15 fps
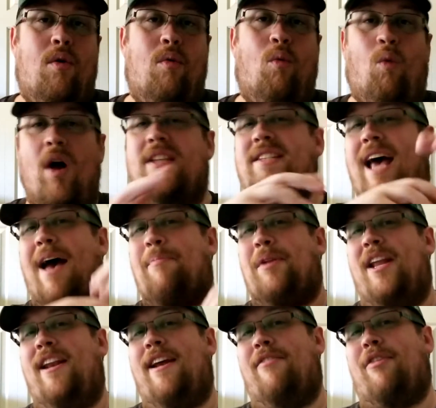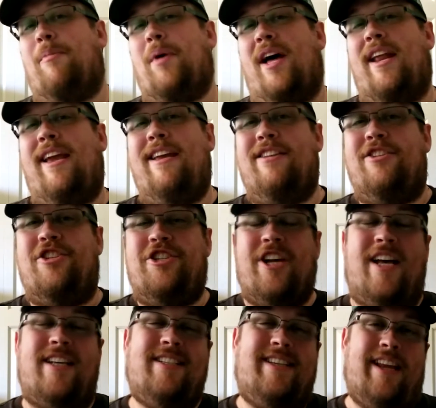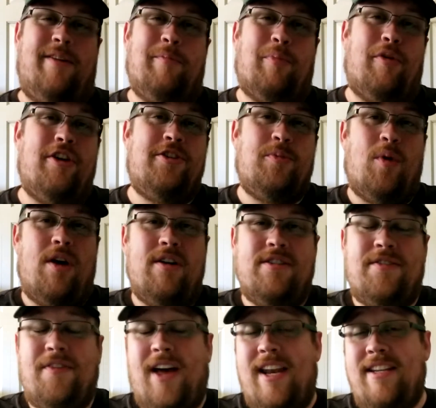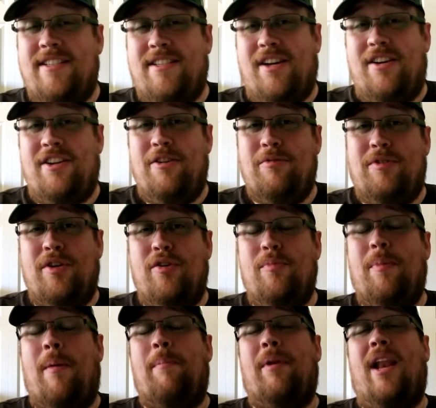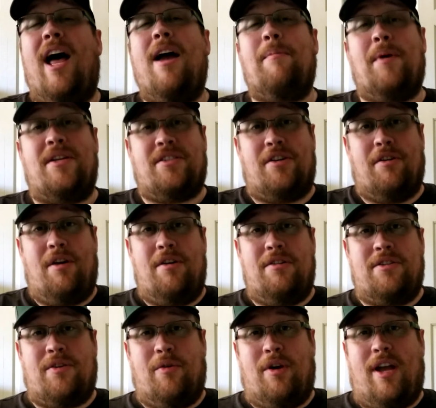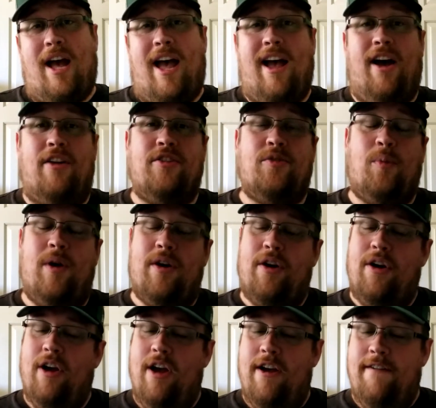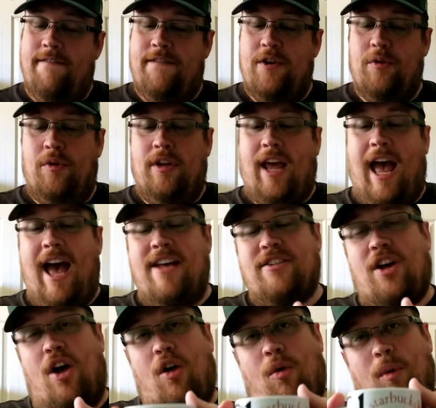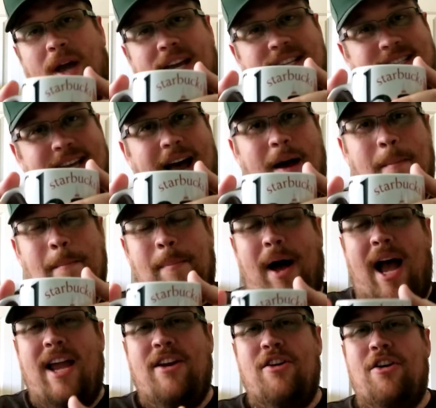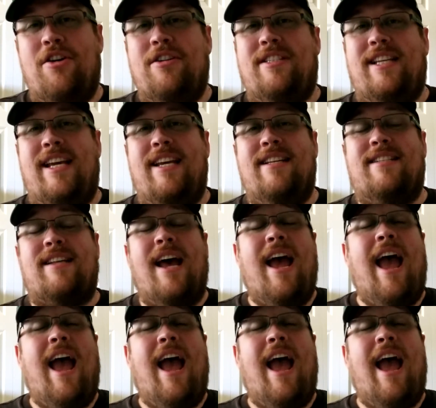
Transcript: What's happening, everybody? Justin, Bridgewater's Finest on YouTube, Blockbuster underscore guy on Twitter, fueled as always by Nerd Tease,